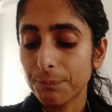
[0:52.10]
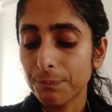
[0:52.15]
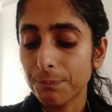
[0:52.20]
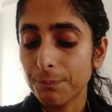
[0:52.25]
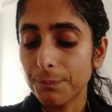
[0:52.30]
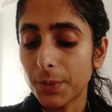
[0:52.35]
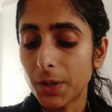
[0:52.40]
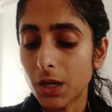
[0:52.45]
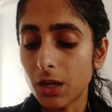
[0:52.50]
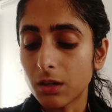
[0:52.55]

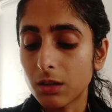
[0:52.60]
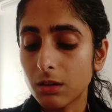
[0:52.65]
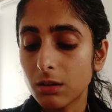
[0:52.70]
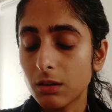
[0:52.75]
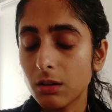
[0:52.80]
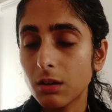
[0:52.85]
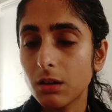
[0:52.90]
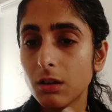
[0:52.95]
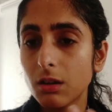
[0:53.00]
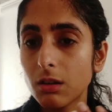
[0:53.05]
but
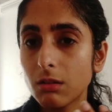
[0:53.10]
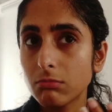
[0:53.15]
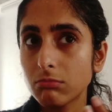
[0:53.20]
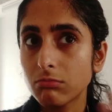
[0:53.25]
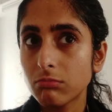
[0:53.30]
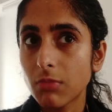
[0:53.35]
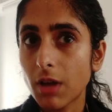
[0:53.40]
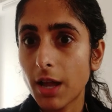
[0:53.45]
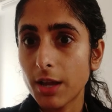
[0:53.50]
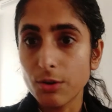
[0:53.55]

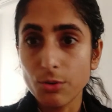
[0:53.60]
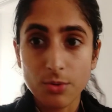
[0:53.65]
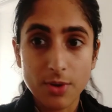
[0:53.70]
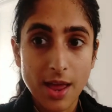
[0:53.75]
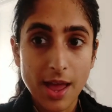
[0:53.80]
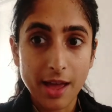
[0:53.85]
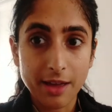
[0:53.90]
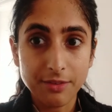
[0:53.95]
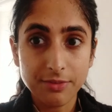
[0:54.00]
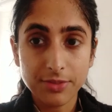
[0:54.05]
I don't
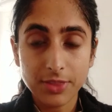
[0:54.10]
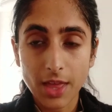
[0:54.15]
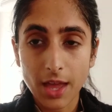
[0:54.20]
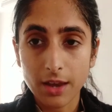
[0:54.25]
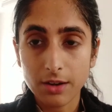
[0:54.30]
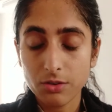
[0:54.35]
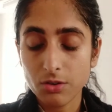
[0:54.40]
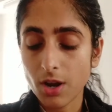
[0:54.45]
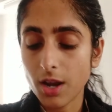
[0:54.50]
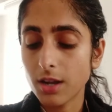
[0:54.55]
have
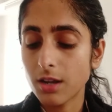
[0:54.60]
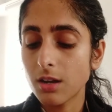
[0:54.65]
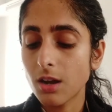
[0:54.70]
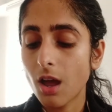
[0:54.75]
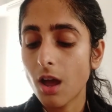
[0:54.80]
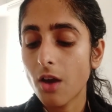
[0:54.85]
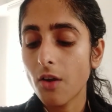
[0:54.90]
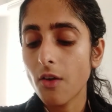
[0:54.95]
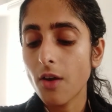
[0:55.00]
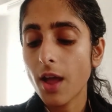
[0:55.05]
that right
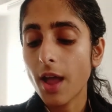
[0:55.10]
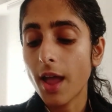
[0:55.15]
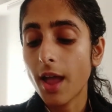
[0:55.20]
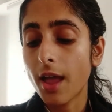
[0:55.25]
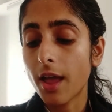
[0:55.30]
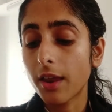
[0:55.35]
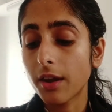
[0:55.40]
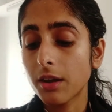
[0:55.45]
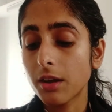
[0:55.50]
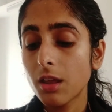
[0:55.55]
now,
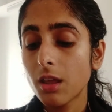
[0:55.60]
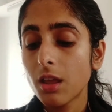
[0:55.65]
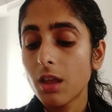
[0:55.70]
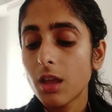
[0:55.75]
and